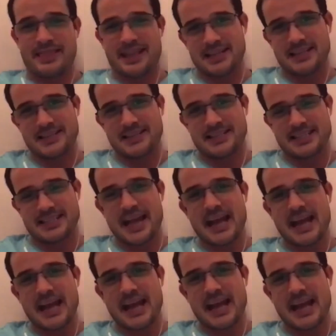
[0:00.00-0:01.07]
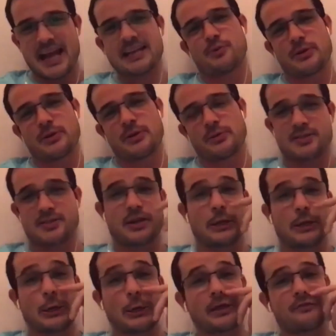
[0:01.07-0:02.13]
is exactly the point where I started
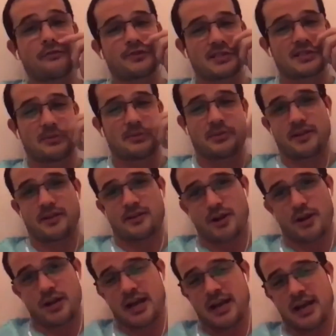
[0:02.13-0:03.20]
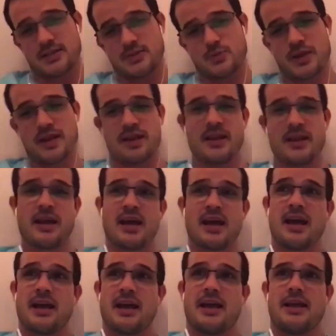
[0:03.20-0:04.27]
looking for something online, is when
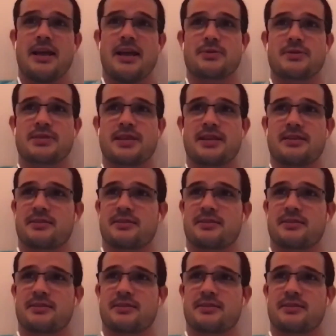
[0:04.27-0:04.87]
it was hitting a